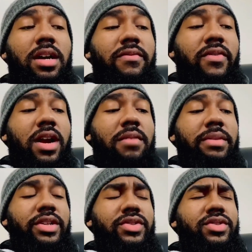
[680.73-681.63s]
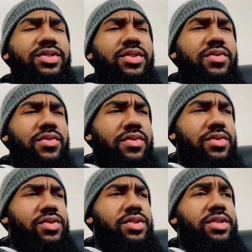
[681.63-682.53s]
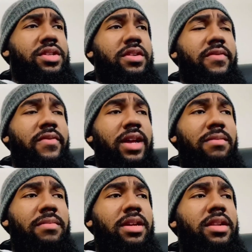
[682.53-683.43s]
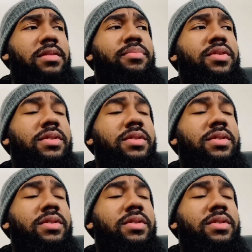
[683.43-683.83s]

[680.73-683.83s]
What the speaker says: Environment is so crucial to the development,